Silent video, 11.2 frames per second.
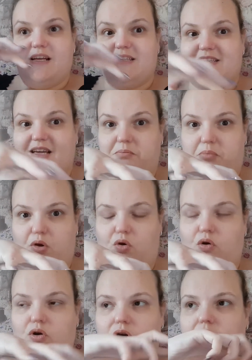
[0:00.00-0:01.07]
same
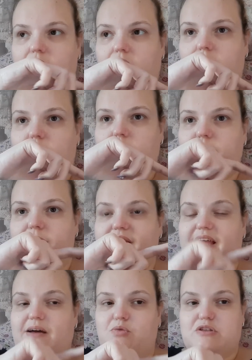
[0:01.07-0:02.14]
block, and
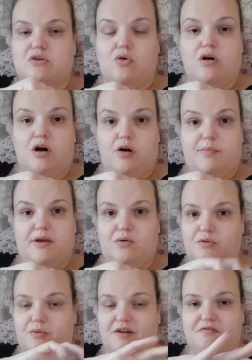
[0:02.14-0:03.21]
that one's got carpet all
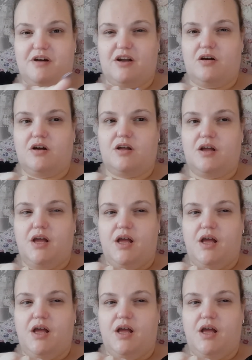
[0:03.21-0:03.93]
the way throughout, like a